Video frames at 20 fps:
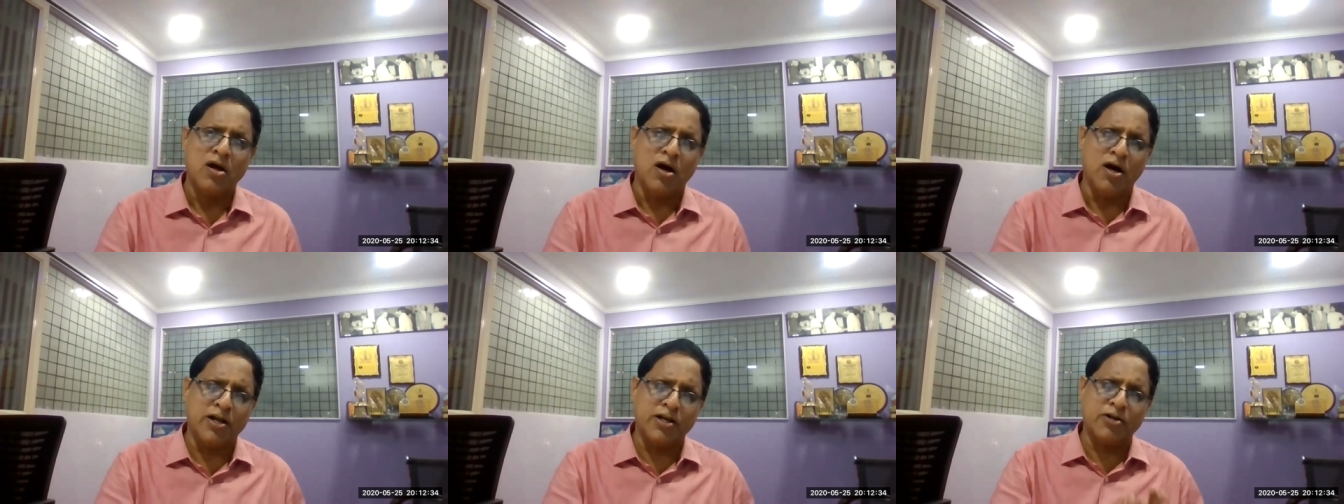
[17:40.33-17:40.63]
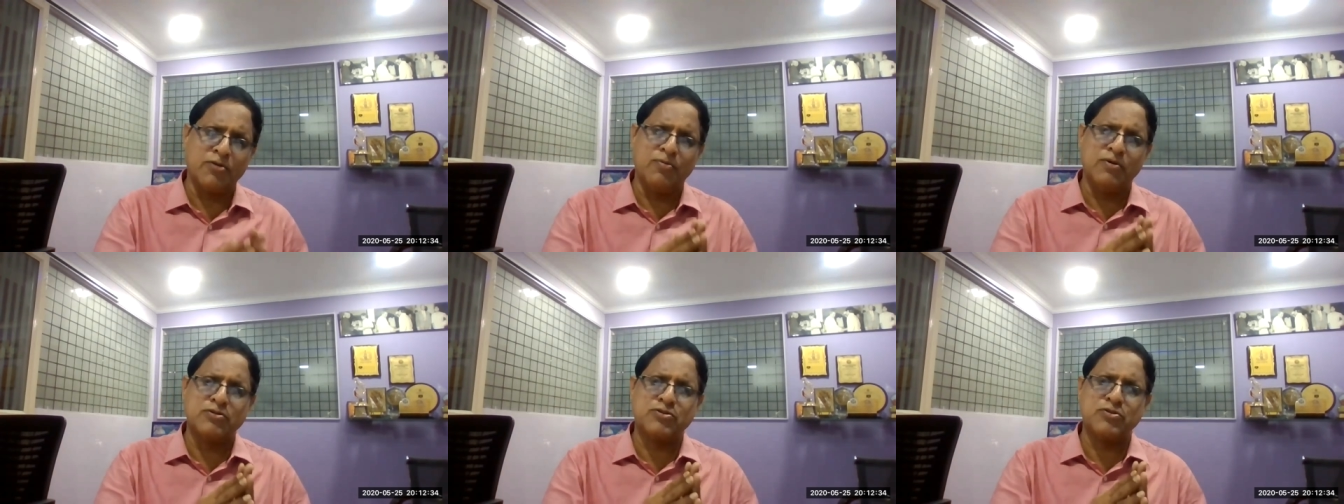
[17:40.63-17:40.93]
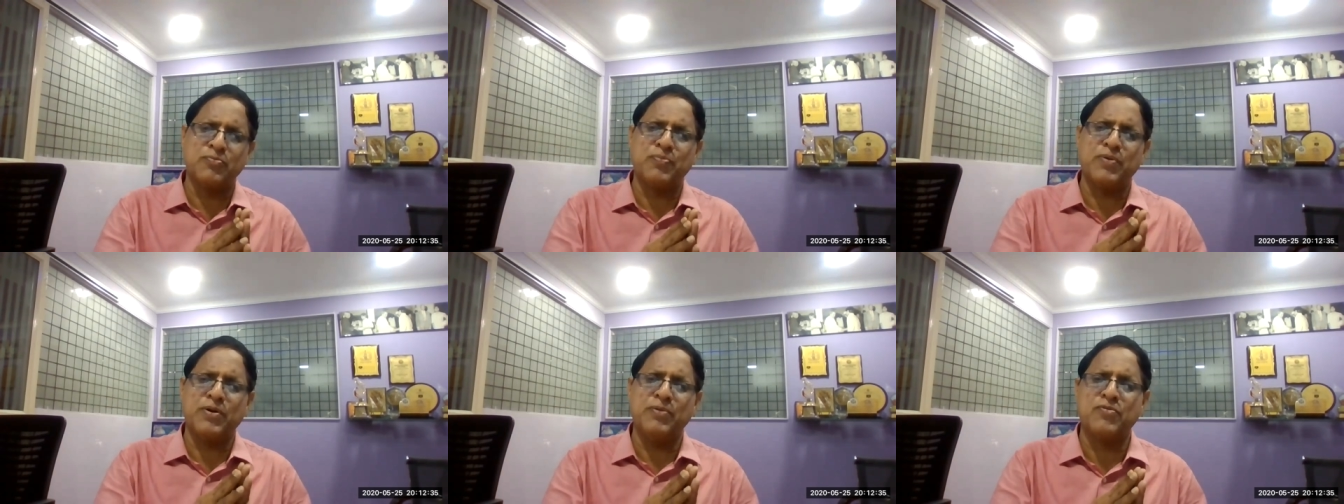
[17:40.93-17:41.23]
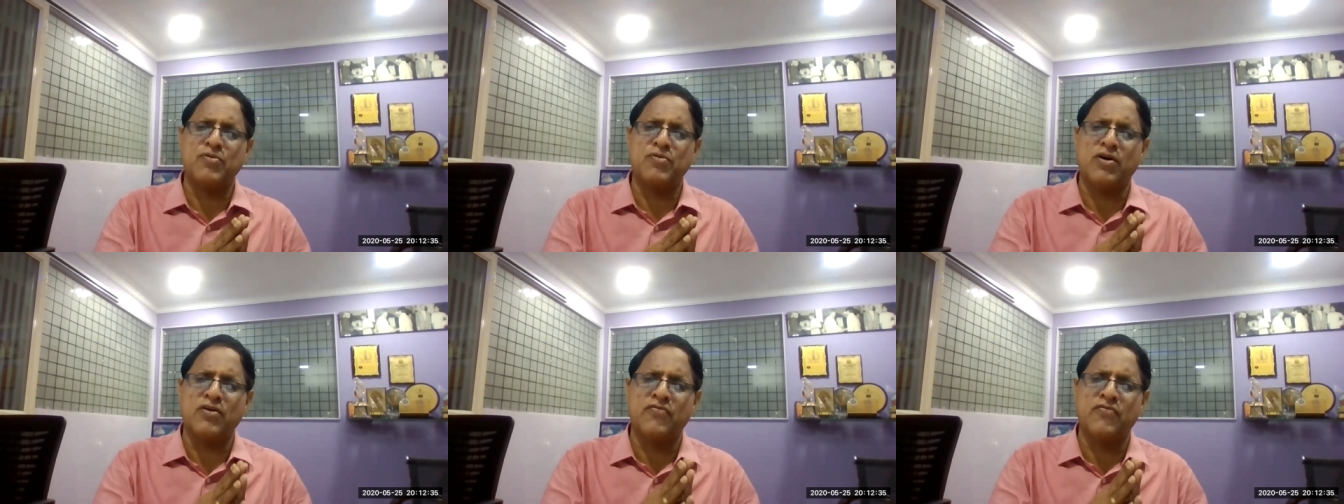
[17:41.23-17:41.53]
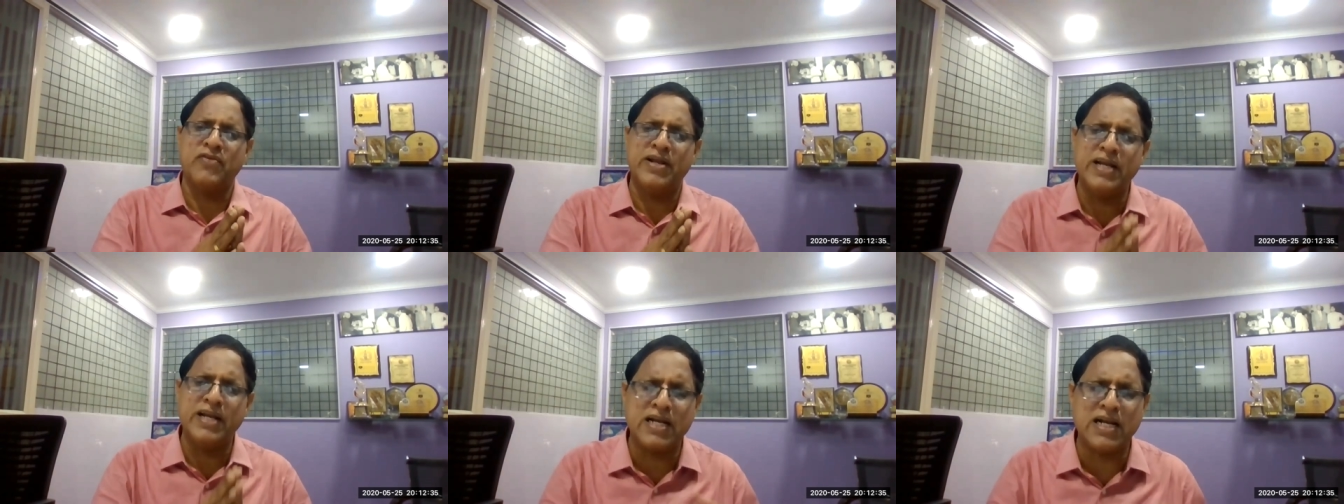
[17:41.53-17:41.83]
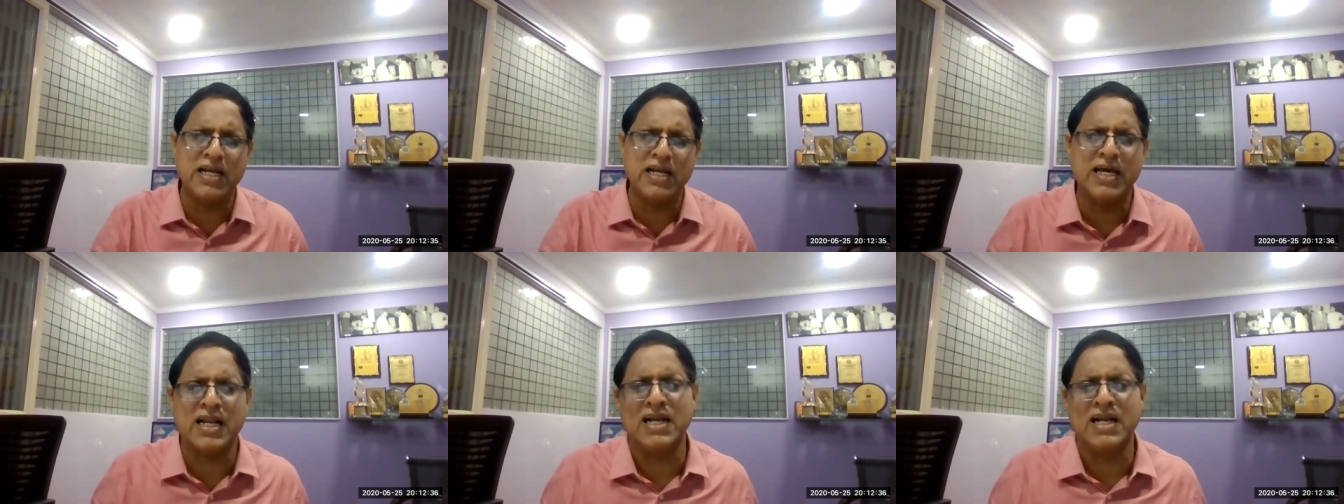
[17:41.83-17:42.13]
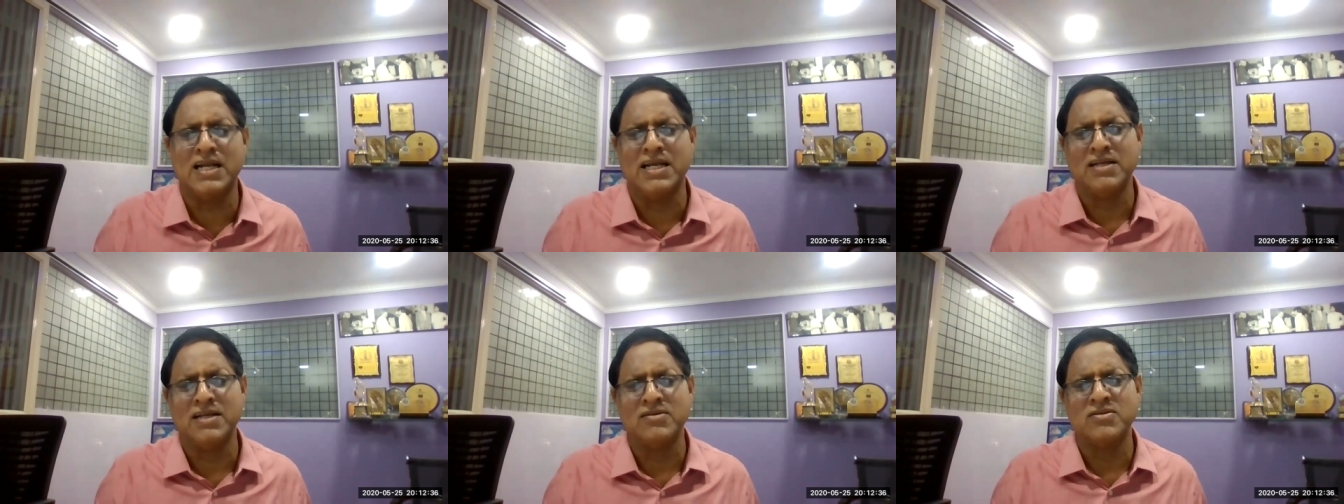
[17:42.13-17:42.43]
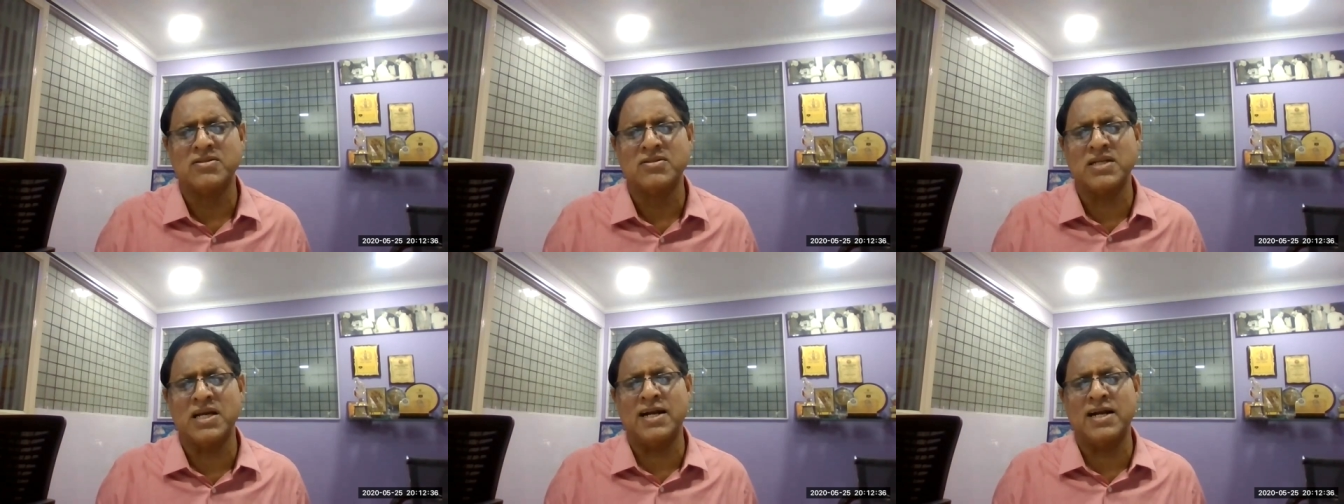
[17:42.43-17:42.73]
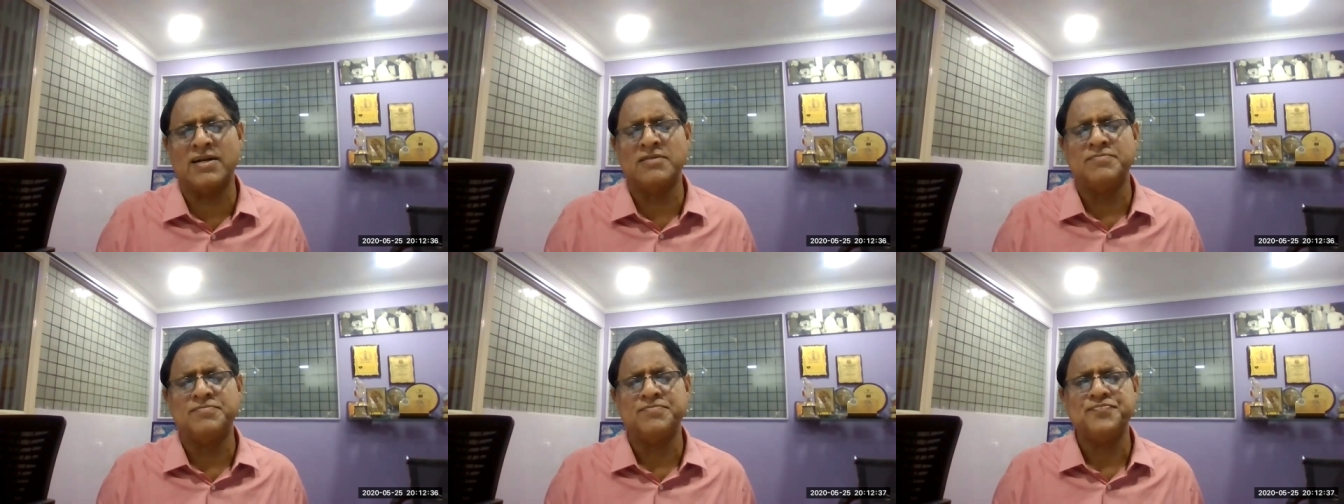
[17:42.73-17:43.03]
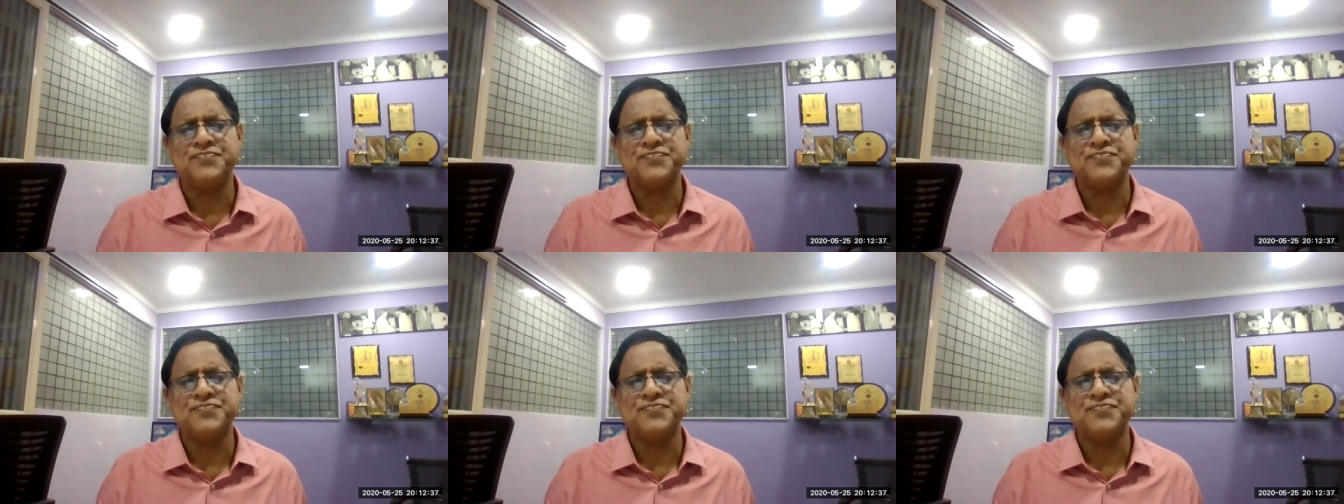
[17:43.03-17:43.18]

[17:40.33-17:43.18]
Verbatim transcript: Honorable Supreme Court very clearly said,